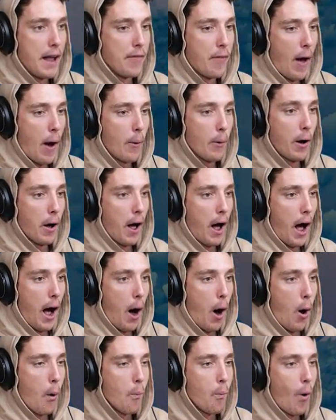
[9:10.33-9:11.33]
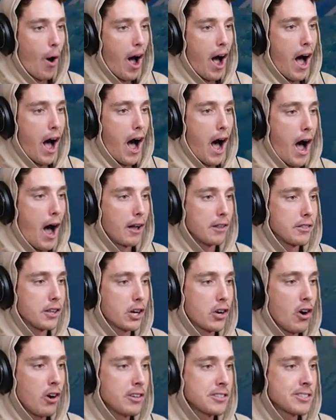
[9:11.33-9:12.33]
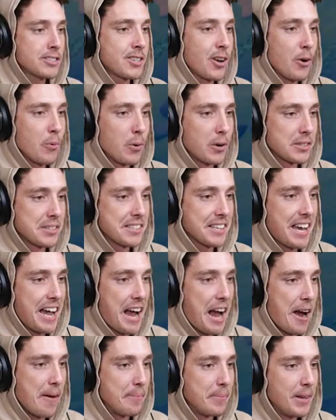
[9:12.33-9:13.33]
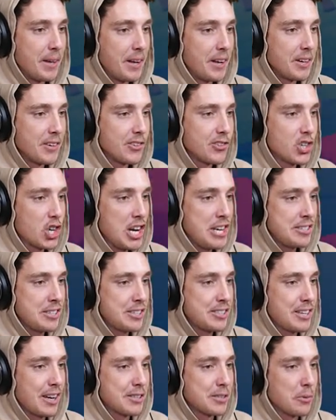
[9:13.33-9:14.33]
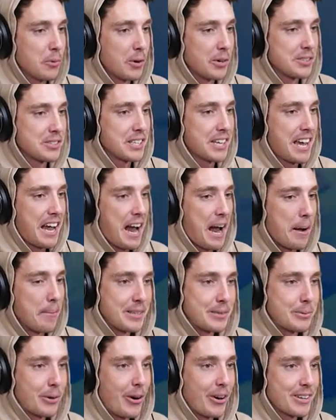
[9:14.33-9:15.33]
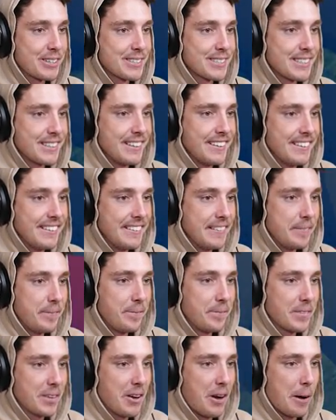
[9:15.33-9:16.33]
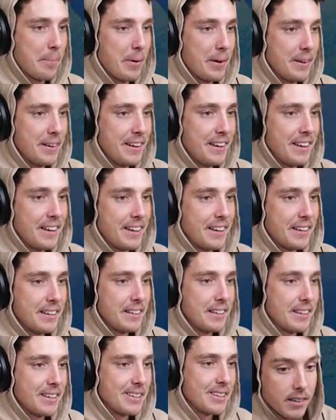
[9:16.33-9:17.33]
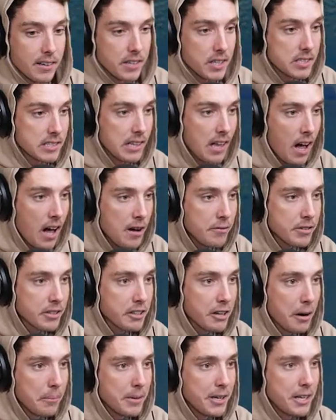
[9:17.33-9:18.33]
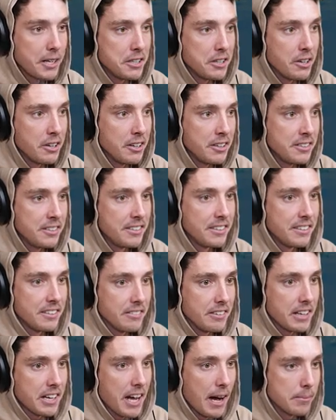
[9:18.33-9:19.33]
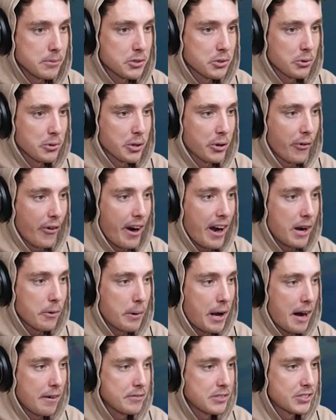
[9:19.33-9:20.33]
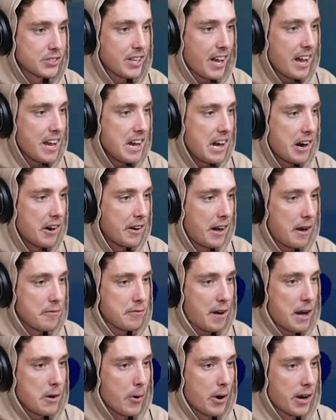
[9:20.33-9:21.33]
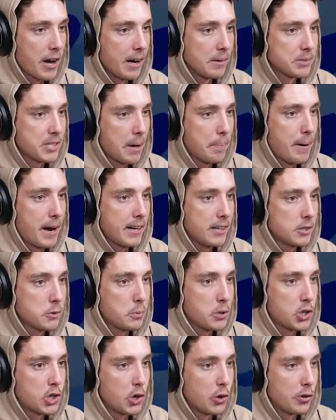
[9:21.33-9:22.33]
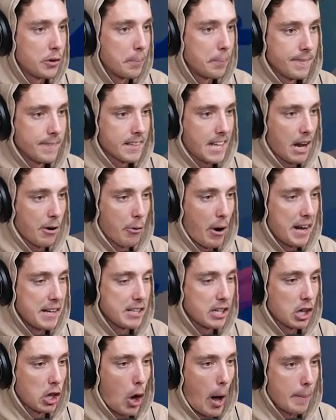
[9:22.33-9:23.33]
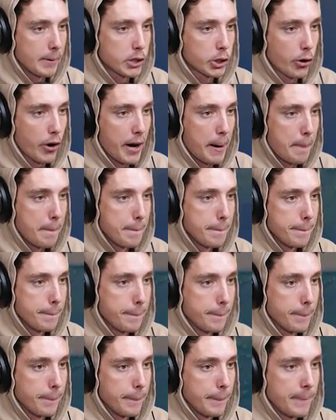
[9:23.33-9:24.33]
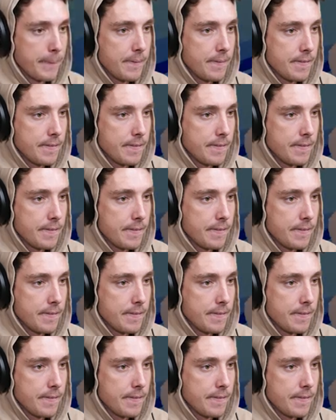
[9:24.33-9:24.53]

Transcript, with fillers: That oh, uh, the gods don't want us what? to camp. Jesus doesn't want us to camp. Camping is a sin. Camping is a sin. There's lava coming in, dude. It comes through the ground. We have to stay here, and if anyone comes up at us, we shoot them. Get ready to climb a tree. Banana.